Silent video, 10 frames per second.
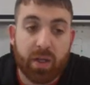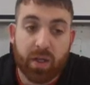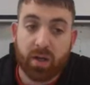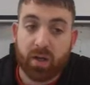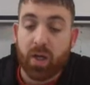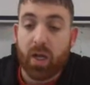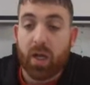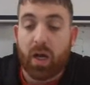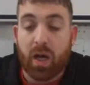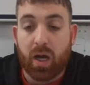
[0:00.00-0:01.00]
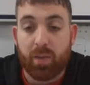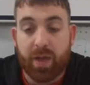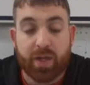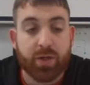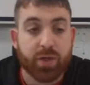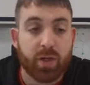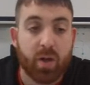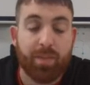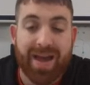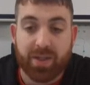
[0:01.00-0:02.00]
here, making sure to
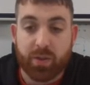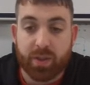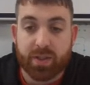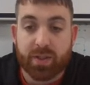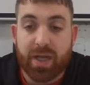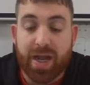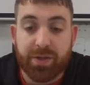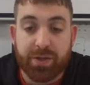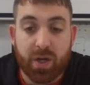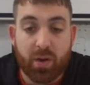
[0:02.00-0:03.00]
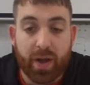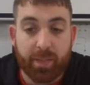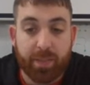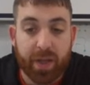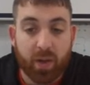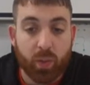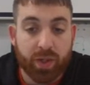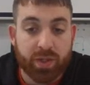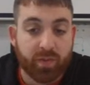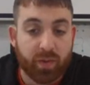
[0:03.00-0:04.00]
come back to our slideshow and pick
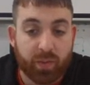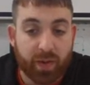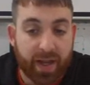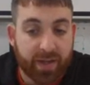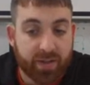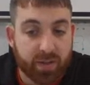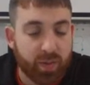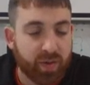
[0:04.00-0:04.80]
which of the three answers